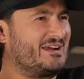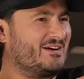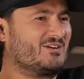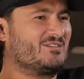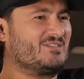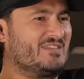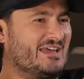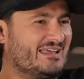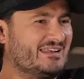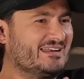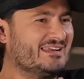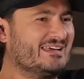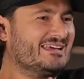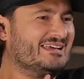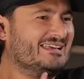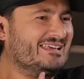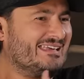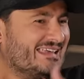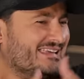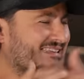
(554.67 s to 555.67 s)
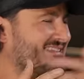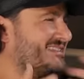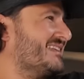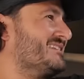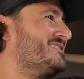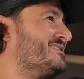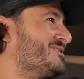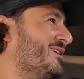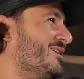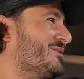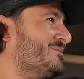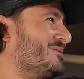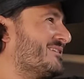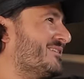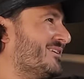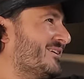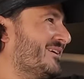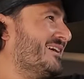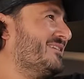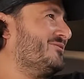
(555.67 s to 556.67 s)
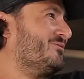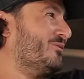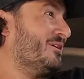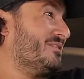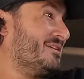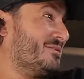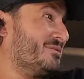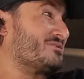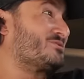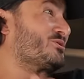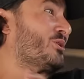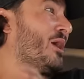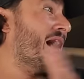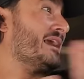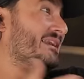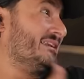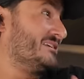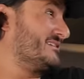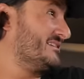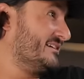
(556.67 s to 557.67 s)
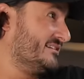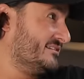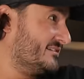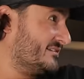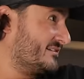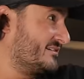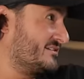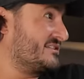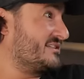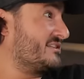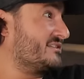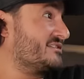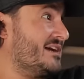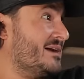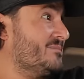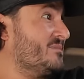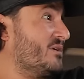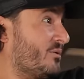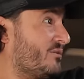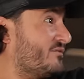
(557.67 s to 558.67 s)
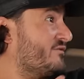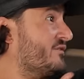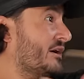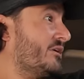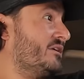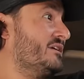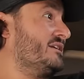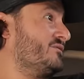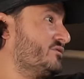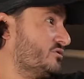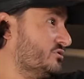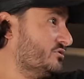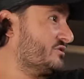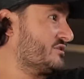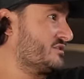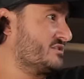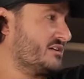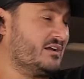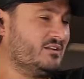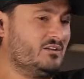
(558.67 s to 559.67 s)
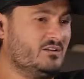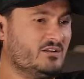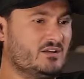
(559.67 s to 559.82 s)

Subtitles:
I heard that he then saw the McLaren F1. They were trying to sell it because at the time they were very difficult to sell.